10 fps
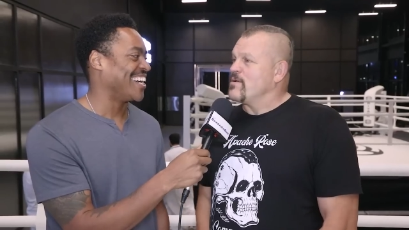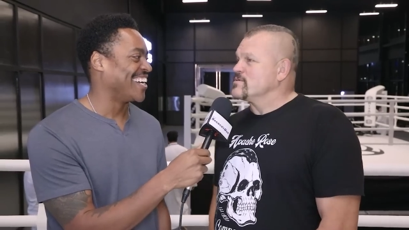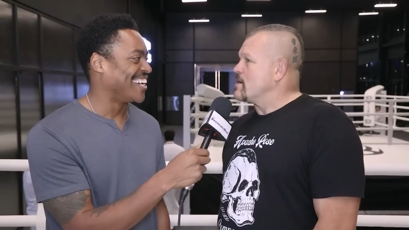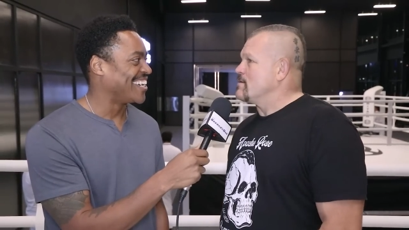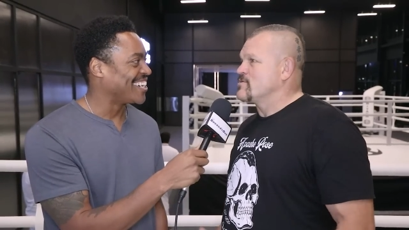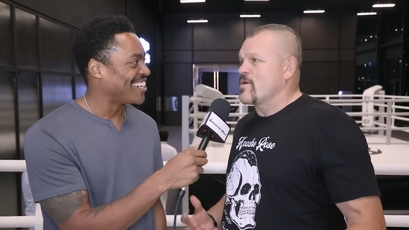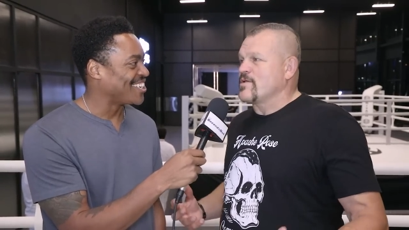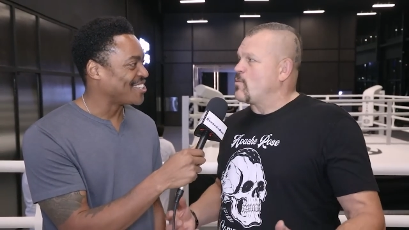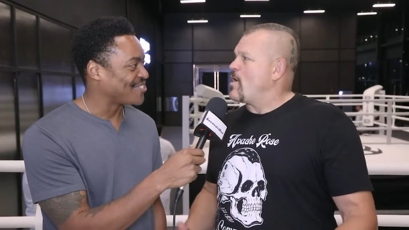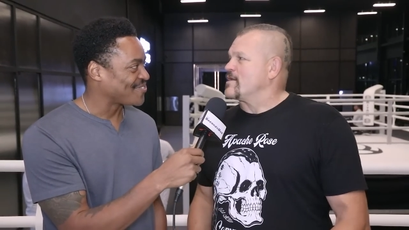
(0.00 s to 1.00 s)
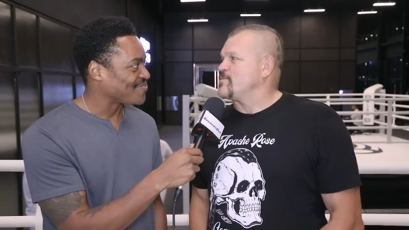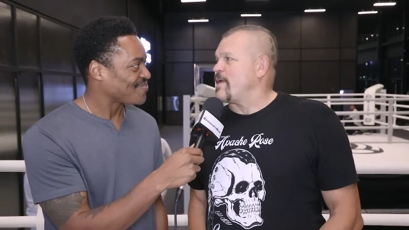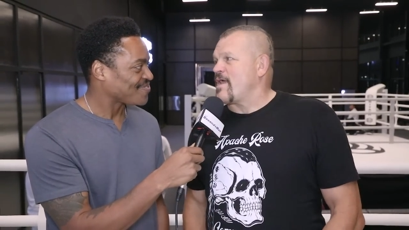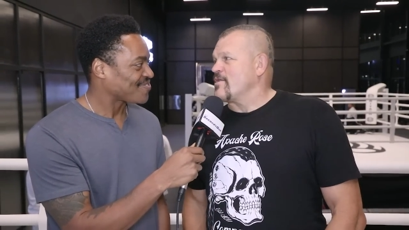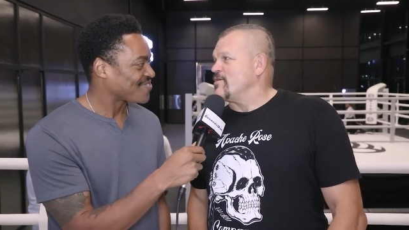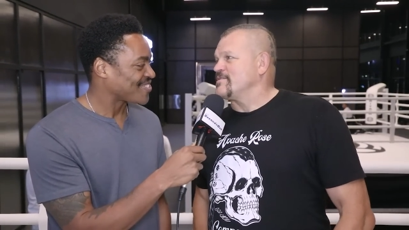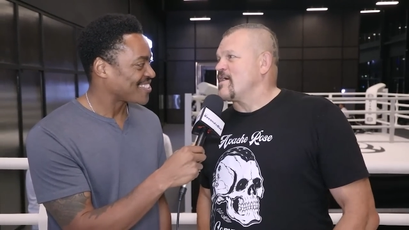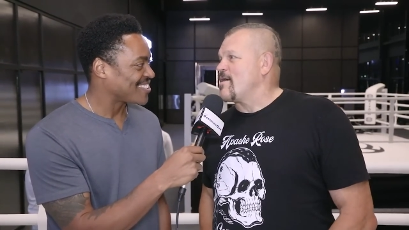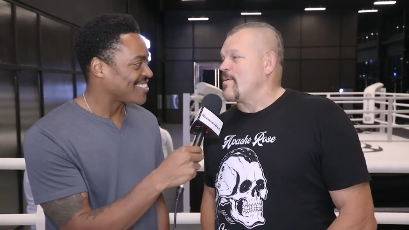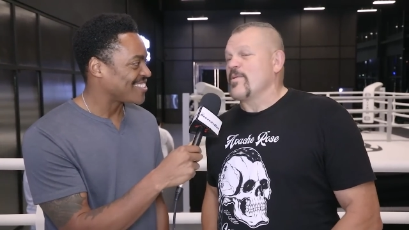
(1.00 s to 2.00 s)
Speaker 1: but it was it was great to watch, man. I had a good
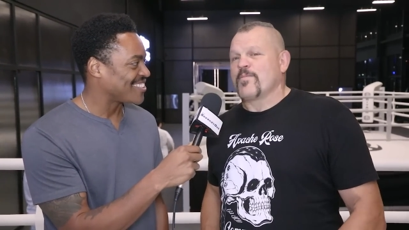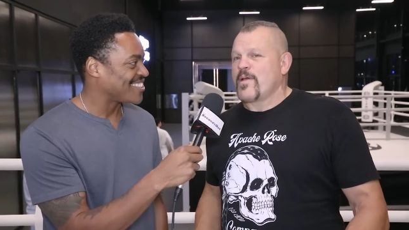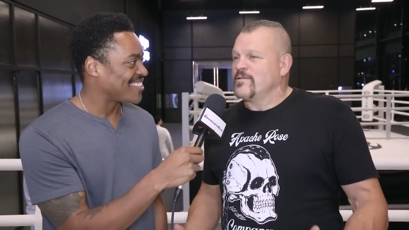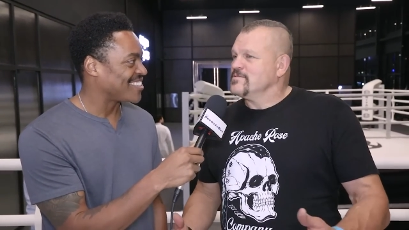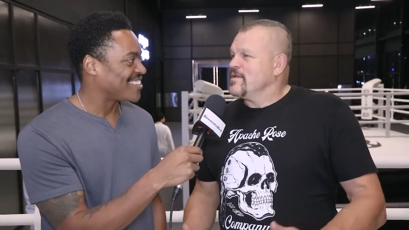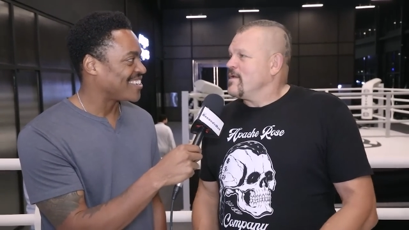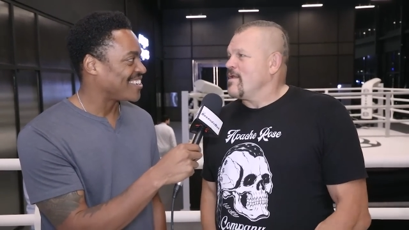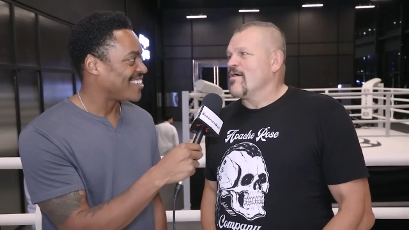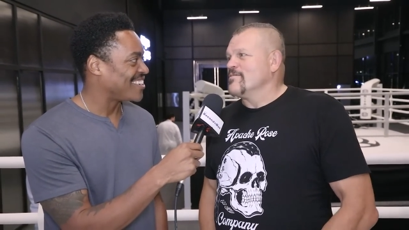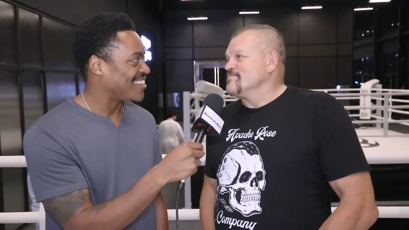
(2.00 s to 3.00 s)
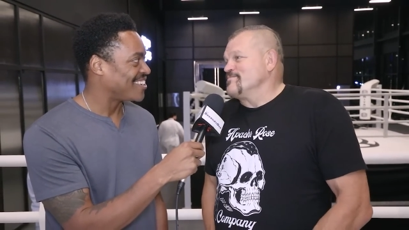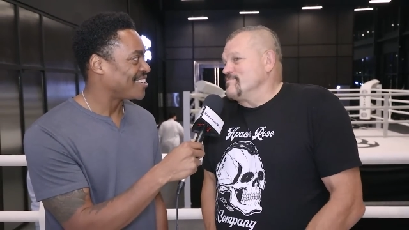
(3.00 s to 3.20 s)
time. I mean, you know,